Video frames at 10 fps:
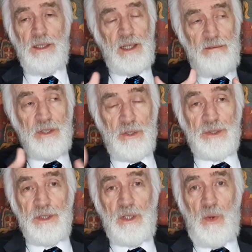you'll have a
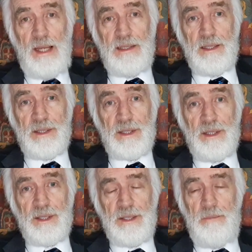dozen
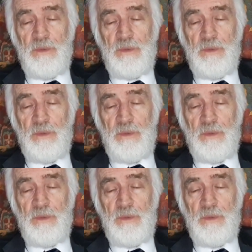acquaintances.